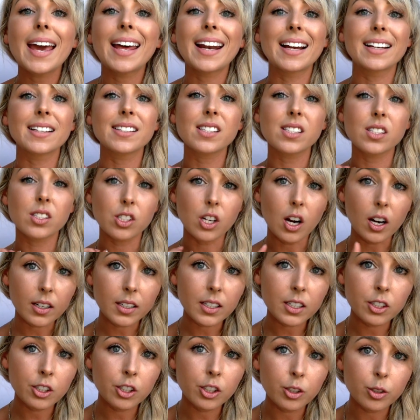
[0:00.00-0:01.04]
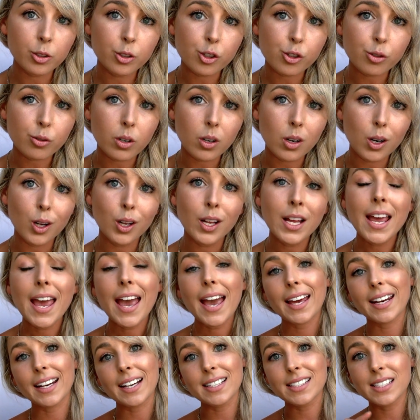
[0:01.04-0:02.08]
and I started neutral
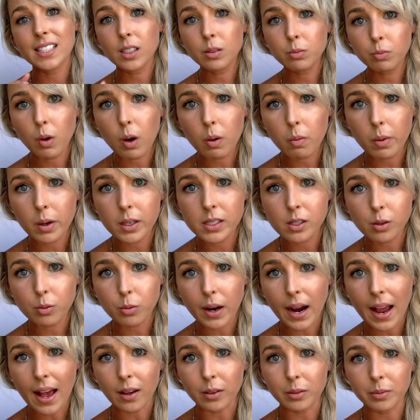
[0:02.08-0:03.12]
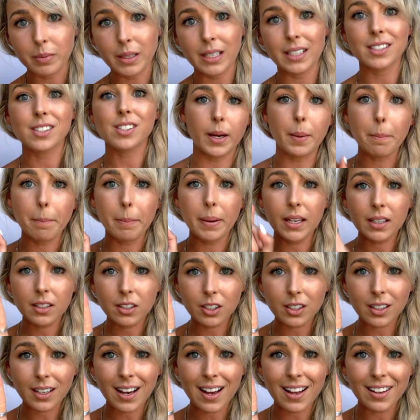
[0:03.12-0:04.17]
and I did what was around me. So pick
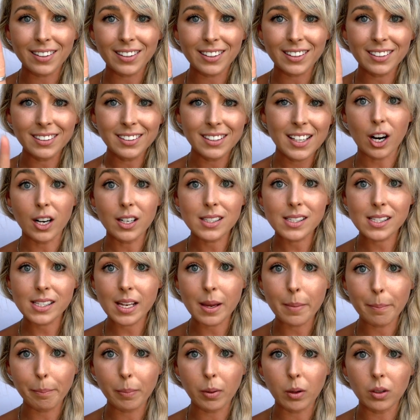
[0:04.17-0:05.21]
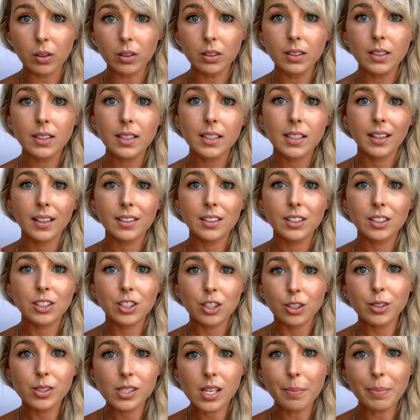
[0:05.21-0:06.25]
your color, start simple,
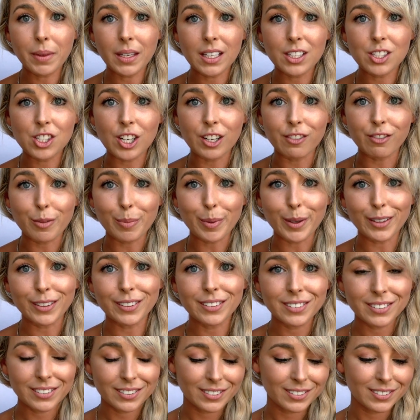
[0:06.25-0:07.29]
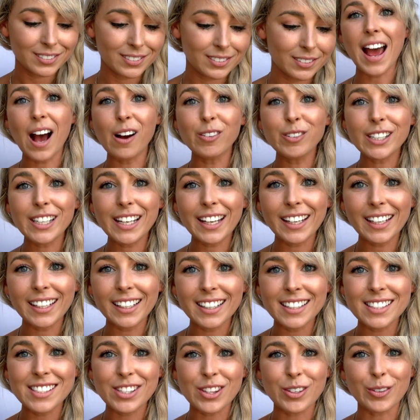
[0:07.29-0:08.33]
do something achievable. Now we're getting
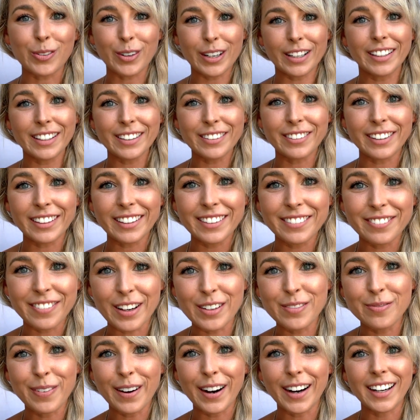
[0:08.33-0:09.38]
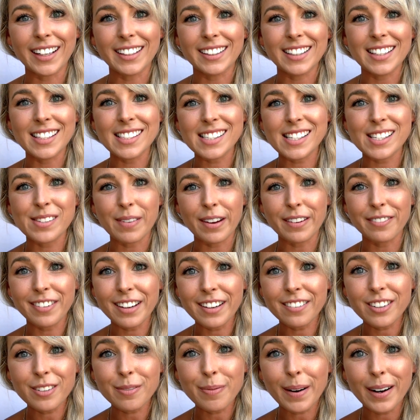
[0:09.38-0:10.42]
into the really, really fun part, and this is my
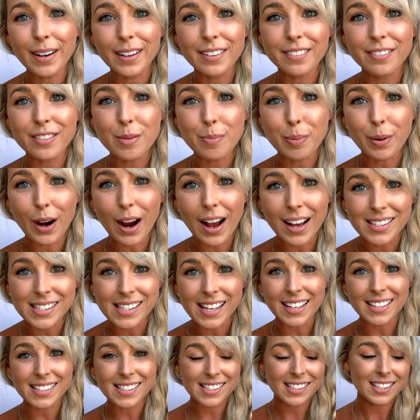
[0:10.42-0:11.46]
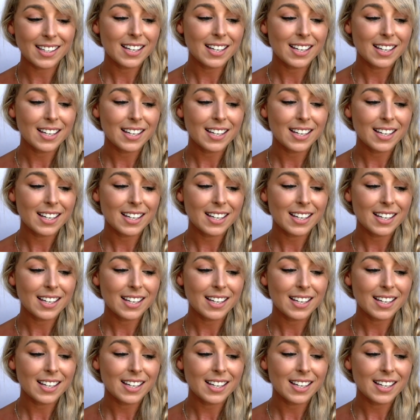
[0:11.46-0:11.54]
favorite part of the process.